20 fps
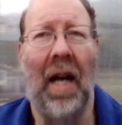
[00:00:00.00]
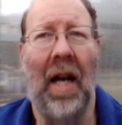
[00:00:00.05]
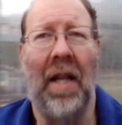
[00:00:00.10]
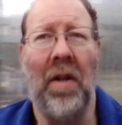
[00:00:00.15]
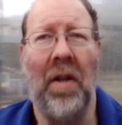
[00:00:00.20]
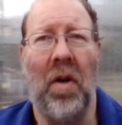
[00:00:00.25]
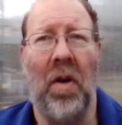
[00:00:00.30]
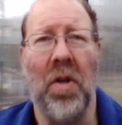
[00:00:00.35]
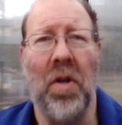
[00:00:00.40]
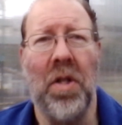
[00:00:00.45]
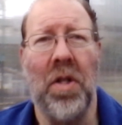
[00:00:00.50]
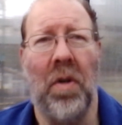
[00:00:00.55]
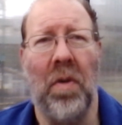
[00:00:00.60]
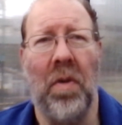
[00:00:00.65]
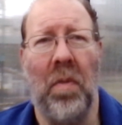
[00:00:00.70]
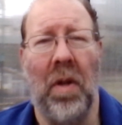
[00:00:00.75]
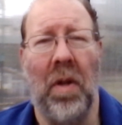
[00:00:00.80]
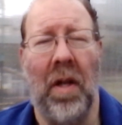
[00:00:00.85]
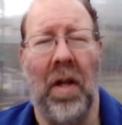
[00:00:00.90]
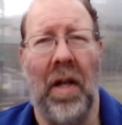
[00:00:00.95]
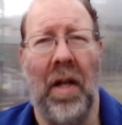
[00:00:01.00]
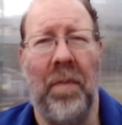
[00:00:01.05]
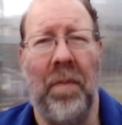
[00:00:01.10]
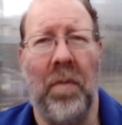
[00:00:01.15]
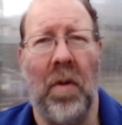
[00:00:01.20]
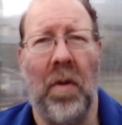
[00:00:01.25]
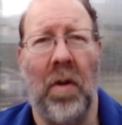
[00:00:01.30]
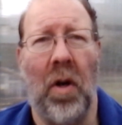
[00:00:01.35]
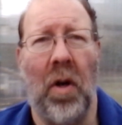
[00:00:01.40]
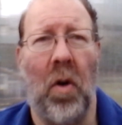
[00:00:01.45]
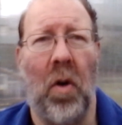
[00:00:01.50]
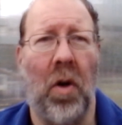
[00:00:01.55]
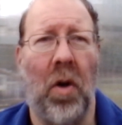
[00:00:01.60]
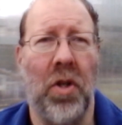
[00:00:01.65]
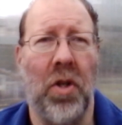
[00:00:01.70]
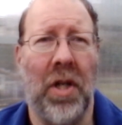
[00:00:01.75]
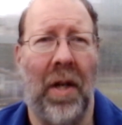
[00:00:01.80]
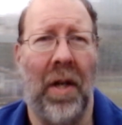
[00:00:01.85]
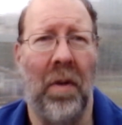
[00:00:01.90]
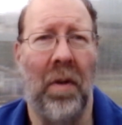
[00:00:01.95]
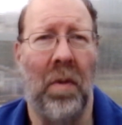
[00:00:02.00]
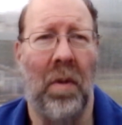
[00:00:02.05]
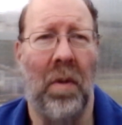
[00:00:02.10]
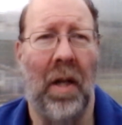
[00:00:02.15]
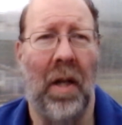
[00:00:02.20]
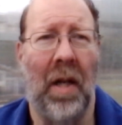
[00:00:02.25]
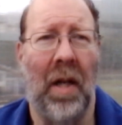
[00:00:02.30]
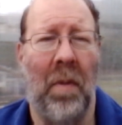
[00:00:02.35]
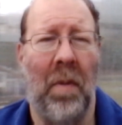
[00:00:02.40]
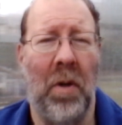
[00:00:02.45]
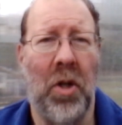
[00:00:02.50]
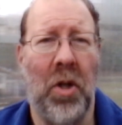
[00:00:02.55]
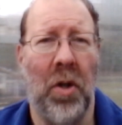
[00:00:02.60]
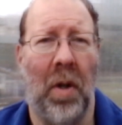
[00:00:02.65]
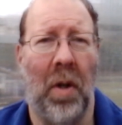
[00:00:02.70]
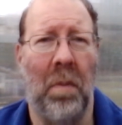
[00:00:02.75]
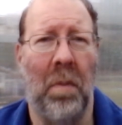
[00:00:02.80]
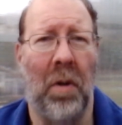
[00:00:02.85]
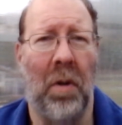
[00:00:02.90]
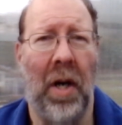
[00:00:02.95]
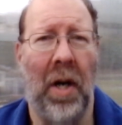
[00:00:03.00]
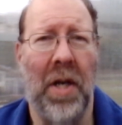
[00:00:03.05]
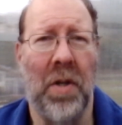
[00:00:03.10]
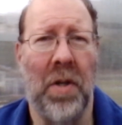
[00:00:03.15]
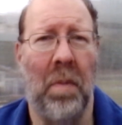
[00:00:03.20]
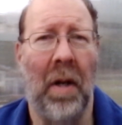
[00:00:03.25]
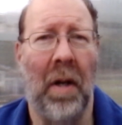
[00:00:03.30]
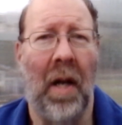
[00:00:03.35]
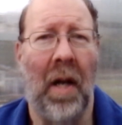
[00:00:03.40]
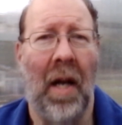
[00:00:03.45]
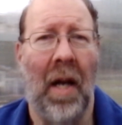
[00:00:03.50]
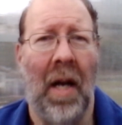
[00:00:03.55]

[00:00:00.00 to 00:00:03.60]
And also the Hawk channel, when Sean put his up,